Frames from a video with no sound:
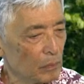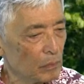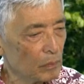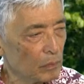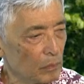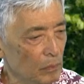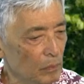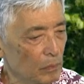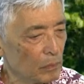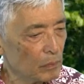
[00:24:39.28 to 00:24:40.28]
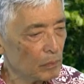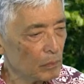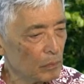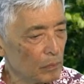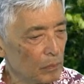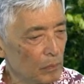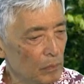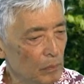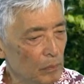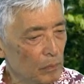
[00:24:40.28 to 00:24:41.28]

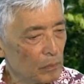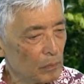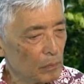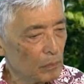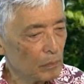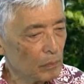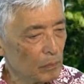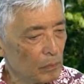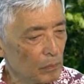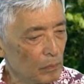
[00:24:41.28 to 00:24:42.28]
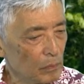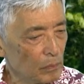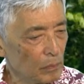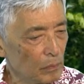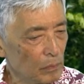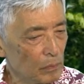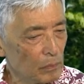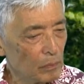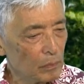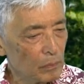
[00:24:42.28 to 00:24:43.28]

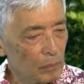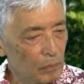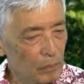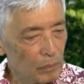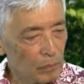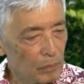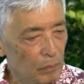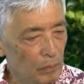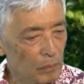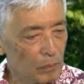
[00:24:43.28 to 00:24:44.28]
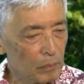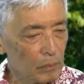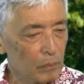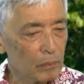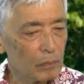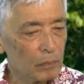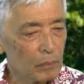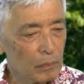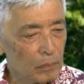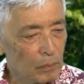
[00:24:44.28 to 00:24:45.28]

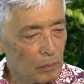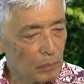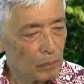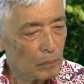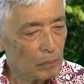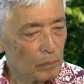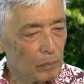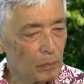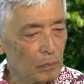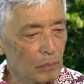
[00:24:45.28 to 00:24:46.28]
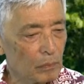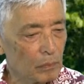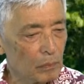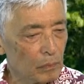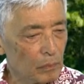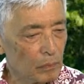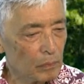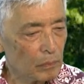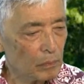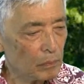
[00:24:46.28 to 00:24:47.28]
(silent)